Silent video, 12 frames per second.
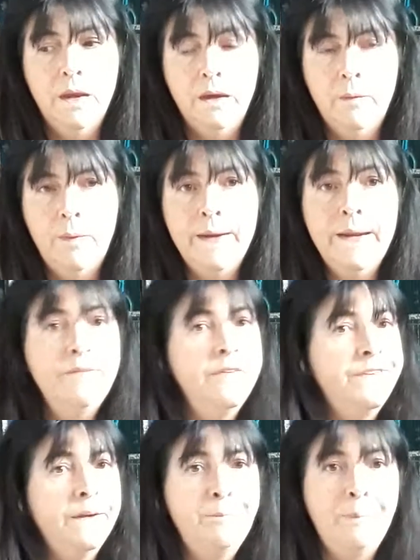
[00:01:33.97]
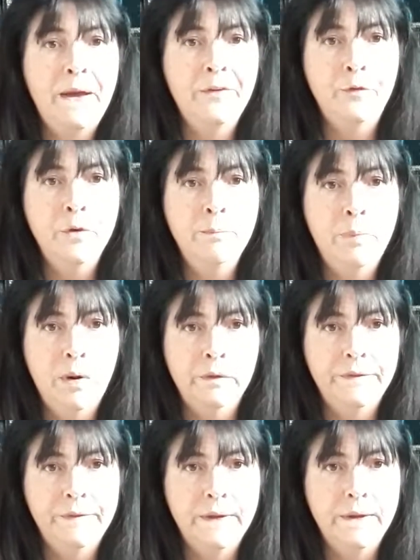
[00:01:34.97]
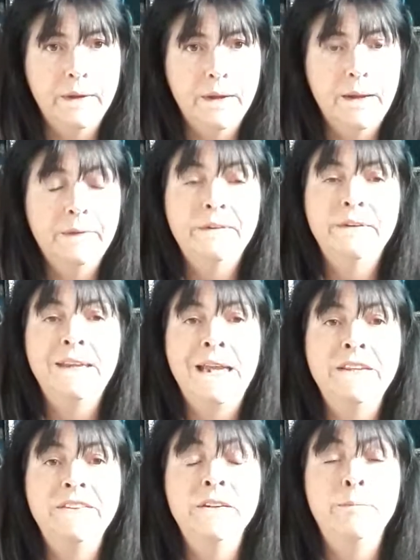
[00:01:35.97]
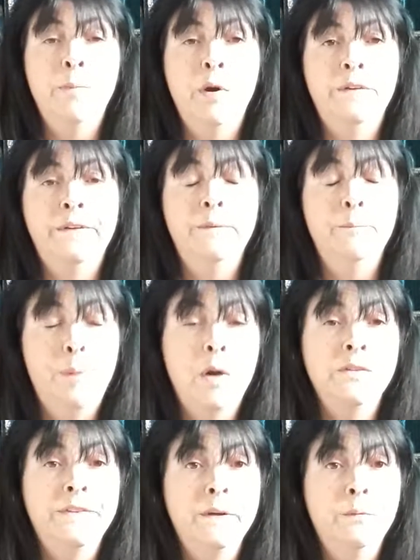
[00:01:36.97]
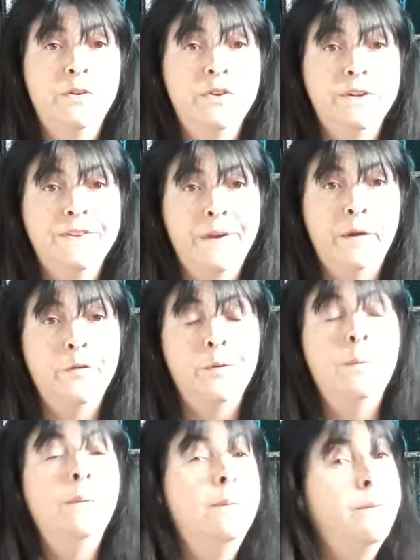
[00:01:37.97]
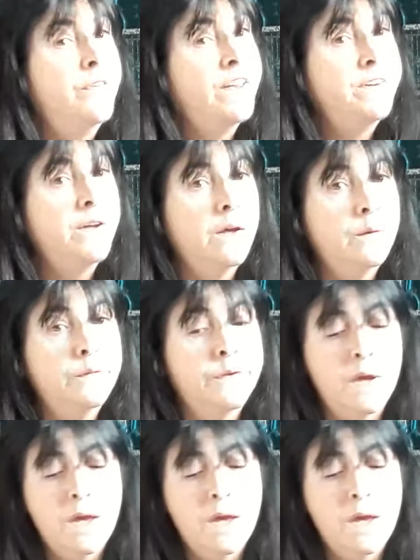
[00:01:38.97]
Now, I never did bathroom bonding. I did landing bonding, which you can see on some of my videos.